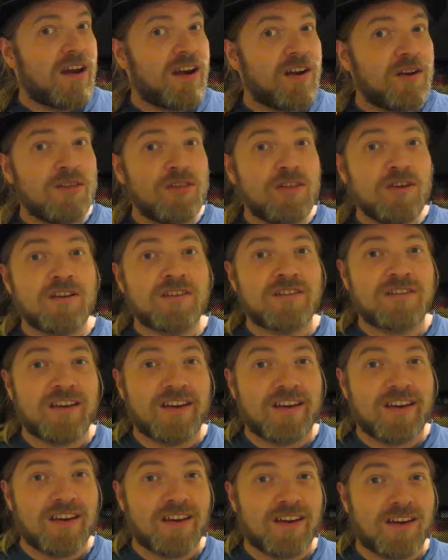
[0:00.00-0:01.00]
I know it looks
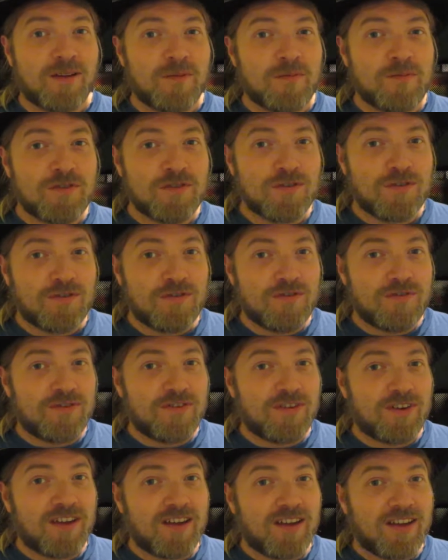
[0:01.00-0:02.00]
like I'm sort
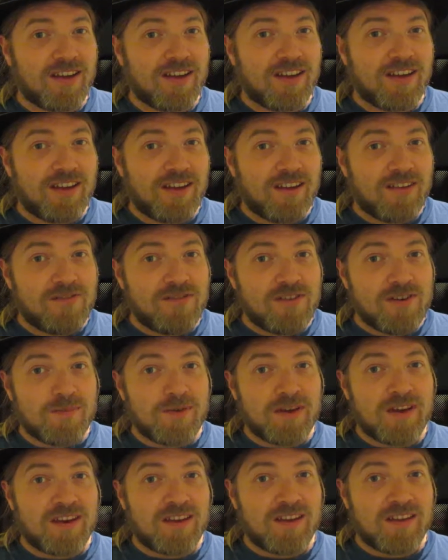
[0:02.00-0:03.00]
of
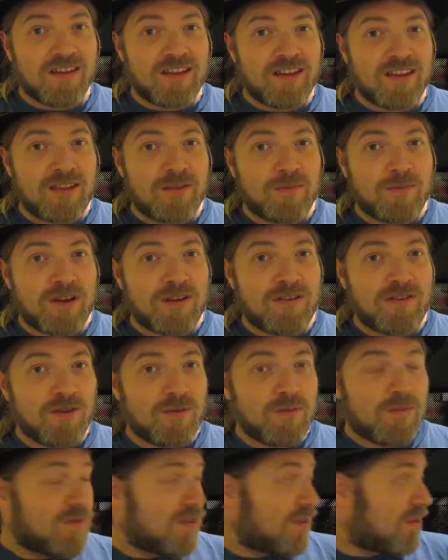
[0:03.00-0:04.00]
filming in a kid's
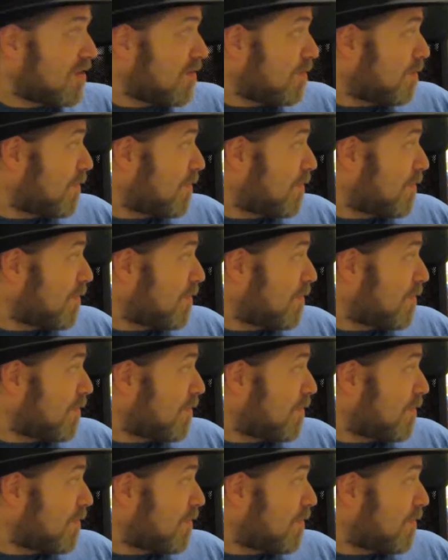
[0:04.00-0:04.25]
bedroom that's